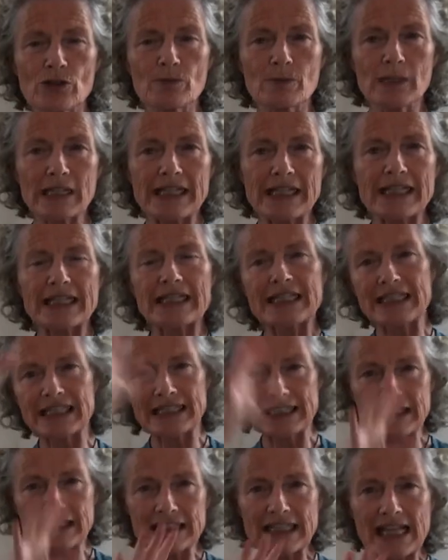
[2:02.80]
blade can
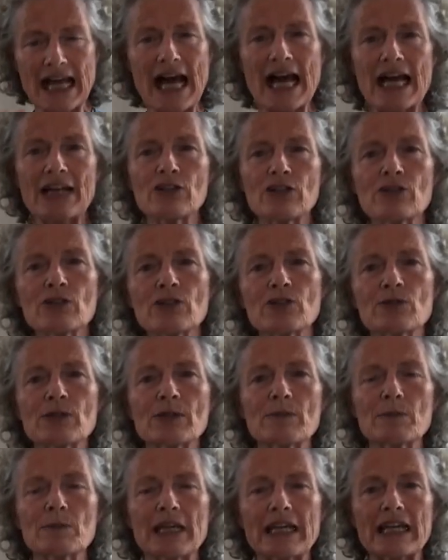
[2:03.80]
glide over your
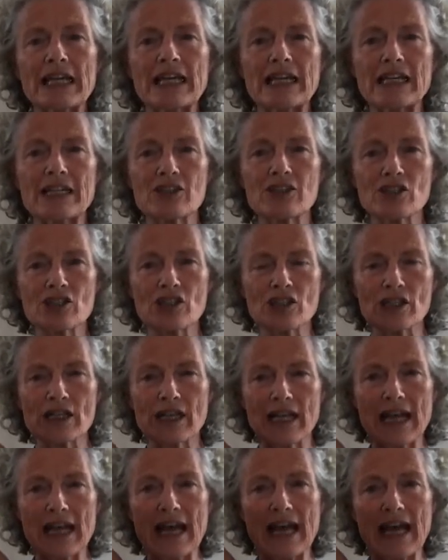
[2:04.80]
rib cage
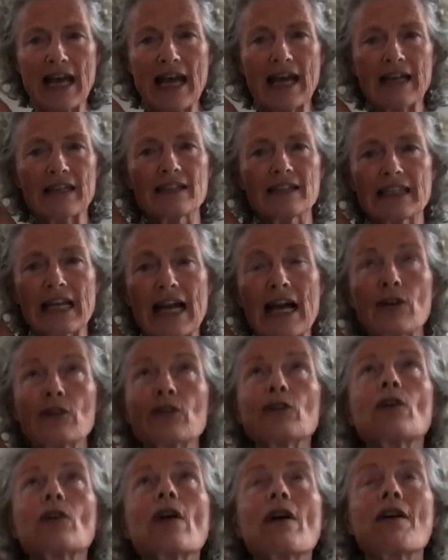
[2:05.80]
and allow
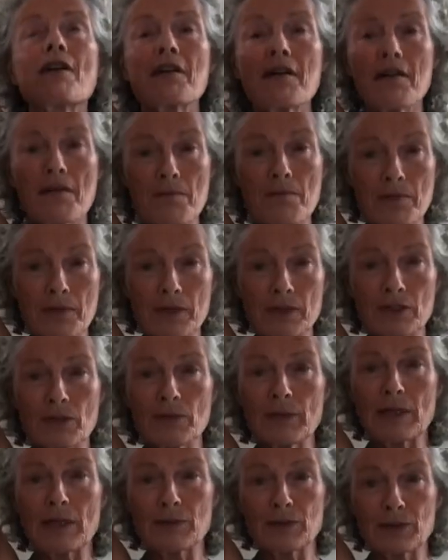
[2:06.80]
your arm to
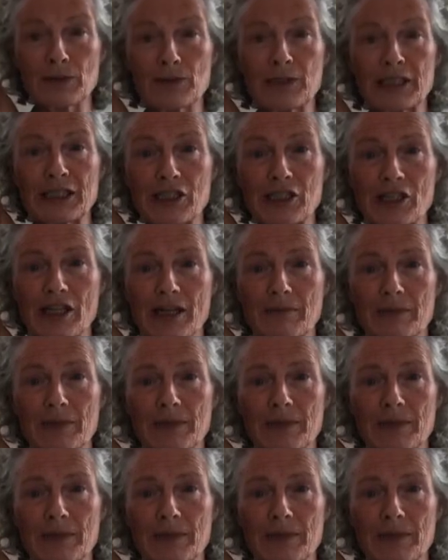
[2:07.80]
be able to reach up.